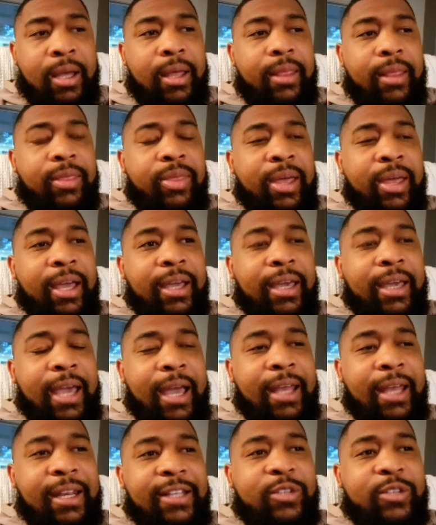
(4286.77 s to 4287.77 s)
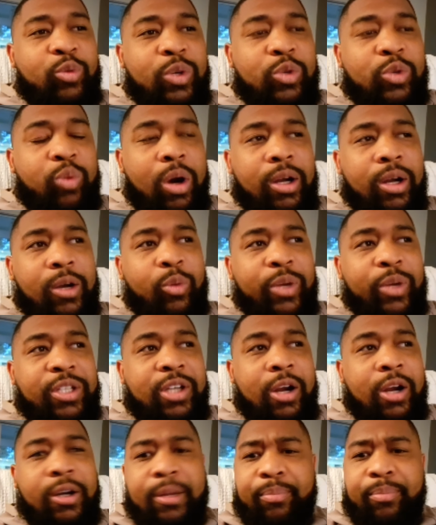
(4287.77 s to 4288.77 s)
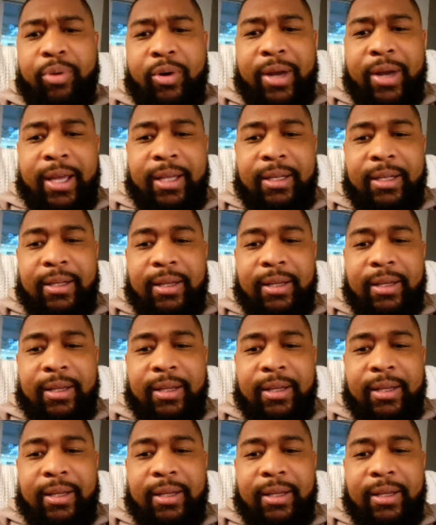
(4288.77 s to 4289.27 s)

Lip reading: Then Candace was working with Turning Point.